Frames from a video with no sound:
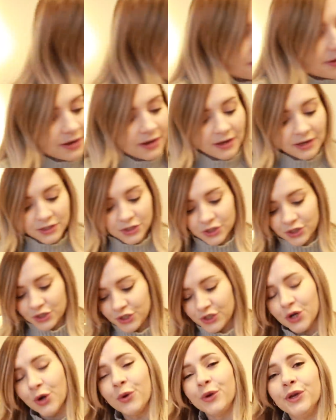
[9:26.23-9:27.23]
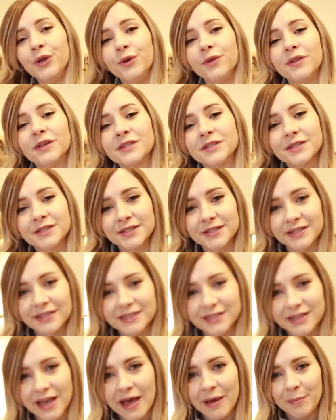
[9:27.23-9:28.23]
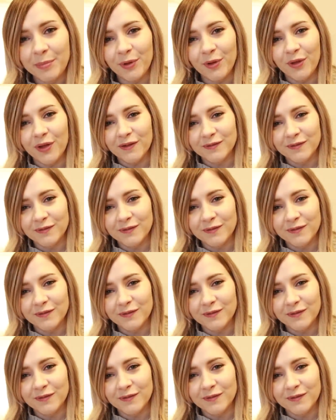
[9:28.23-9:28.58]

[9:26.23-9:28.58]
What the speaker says: Can I just show you? This is an example